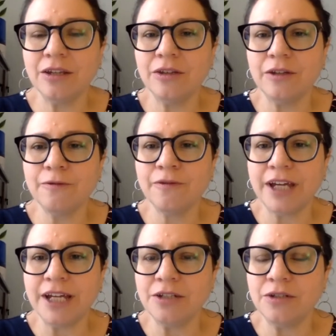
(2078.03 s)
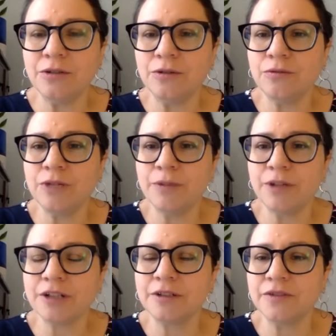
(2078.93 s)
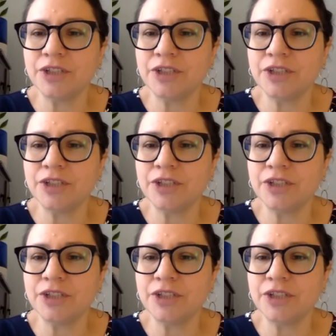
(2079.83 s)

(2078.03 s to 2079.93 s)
the fight to reproductive